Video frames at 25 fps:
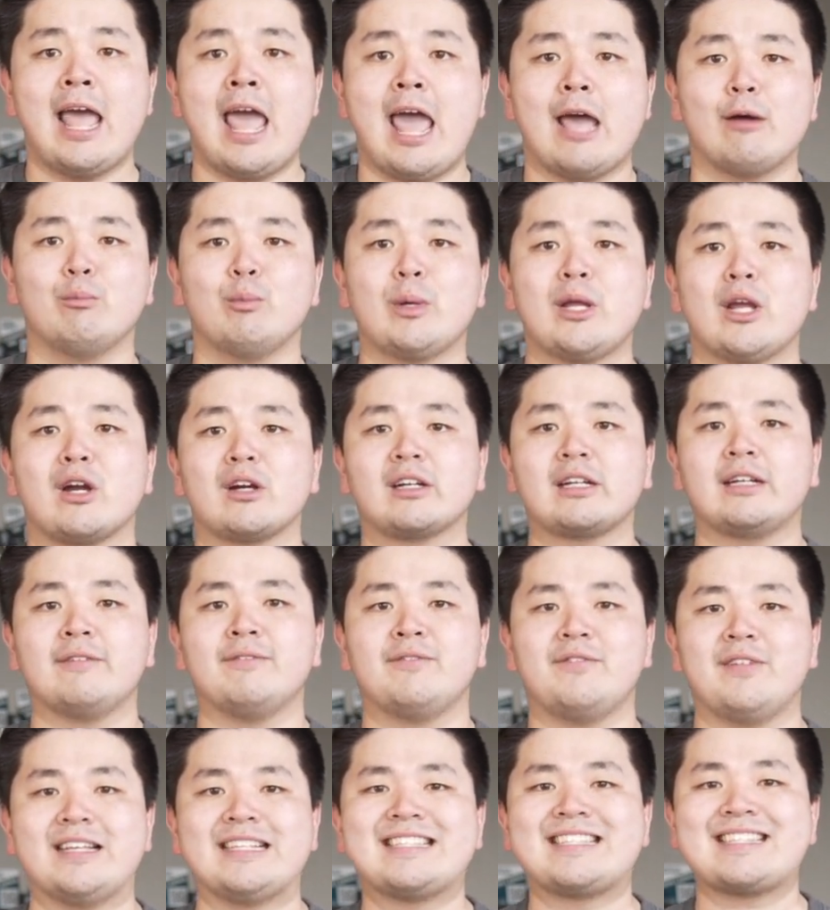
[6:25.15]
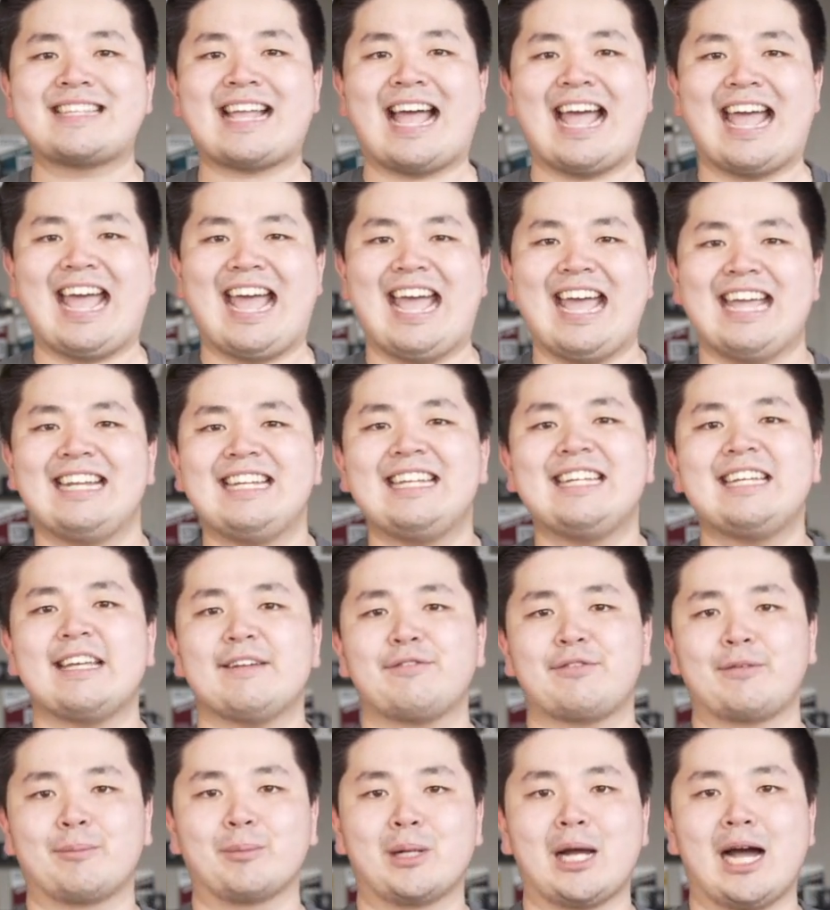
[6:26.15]
and we are convinced that any
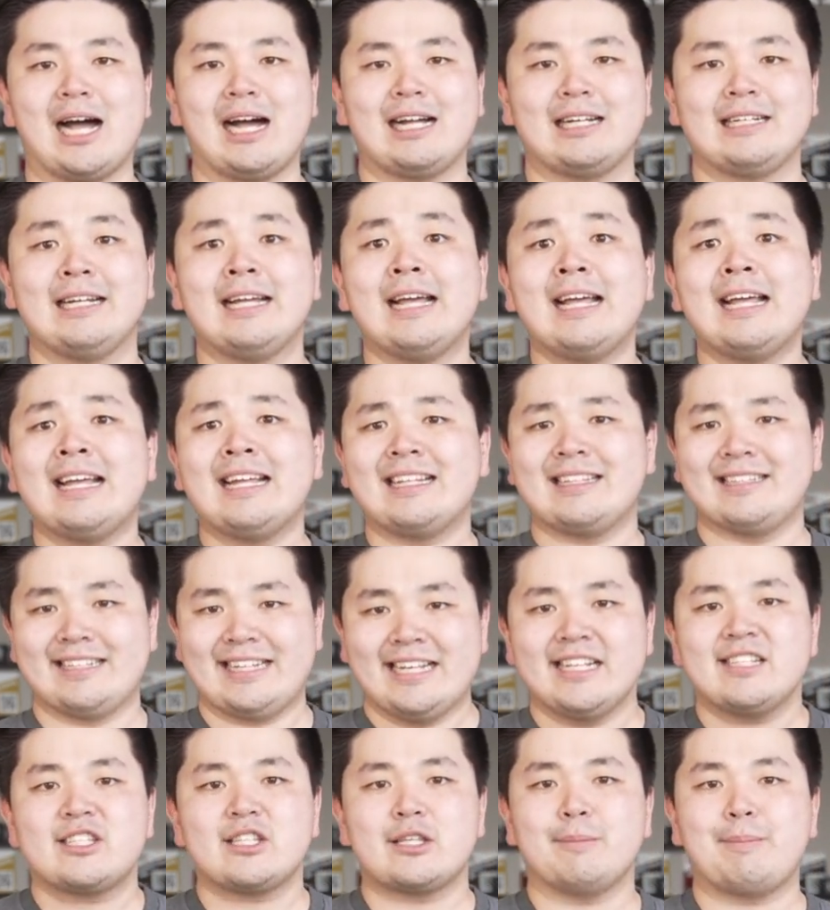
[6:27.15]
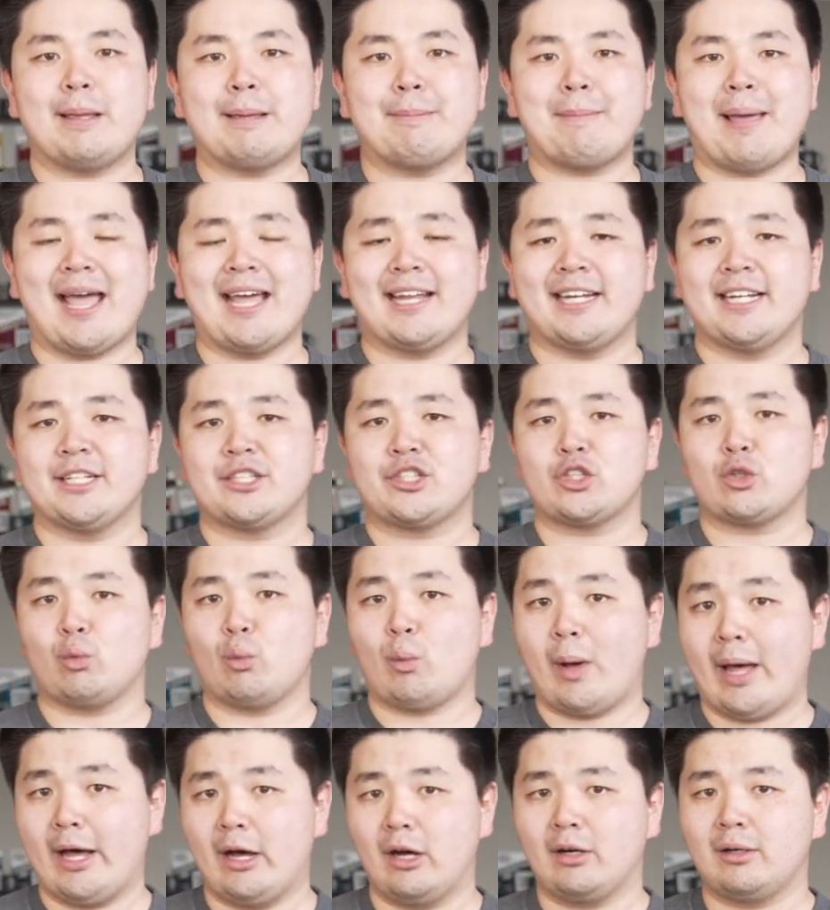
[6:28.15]
gift from God needs to be managed
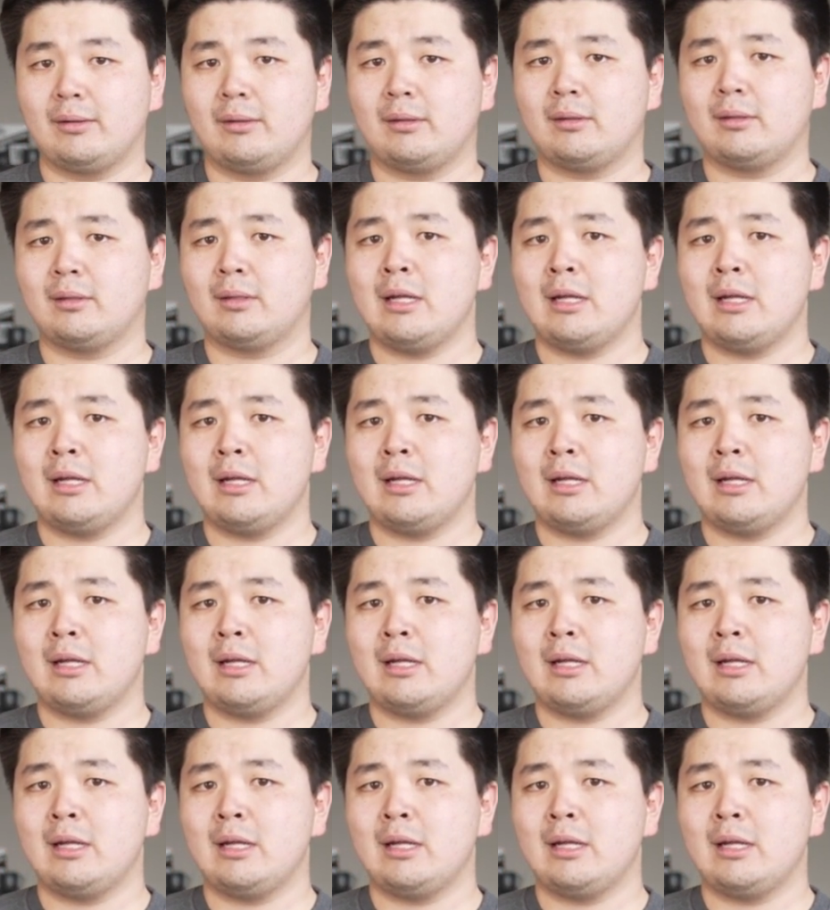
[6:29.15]
well.